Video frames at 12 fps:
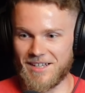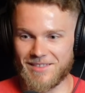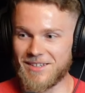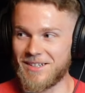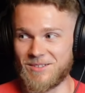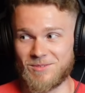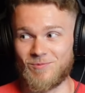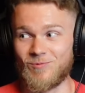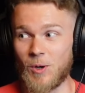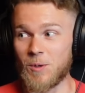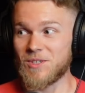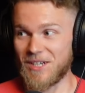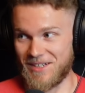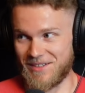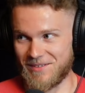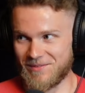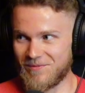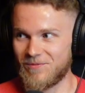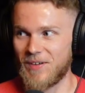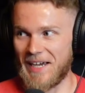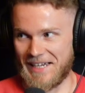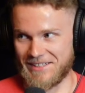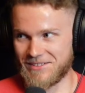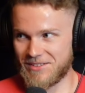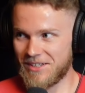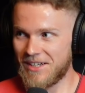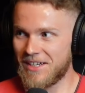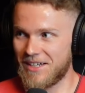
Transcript: That thing is rotating fast.